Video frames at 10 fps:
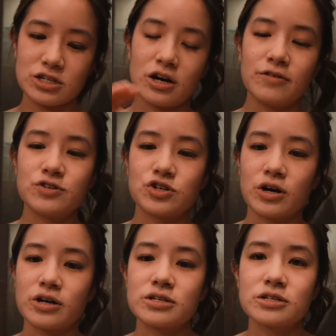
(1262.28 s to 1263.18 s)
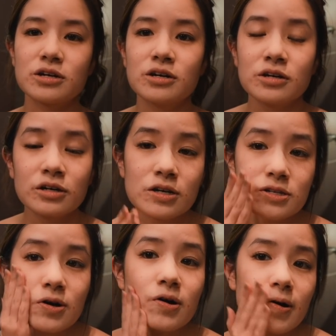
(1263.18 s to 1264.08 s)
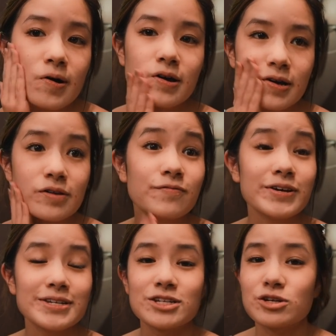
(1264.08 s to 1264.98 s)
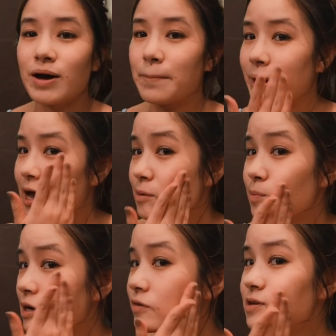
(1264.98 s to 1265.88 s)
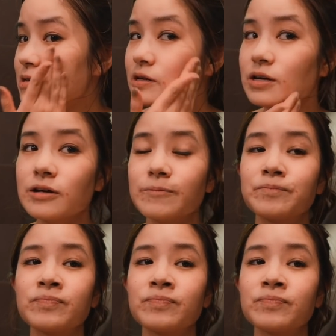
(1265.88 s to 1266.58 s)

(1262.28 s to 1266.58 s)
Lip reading: stuff just so it fits into my bag perfectly.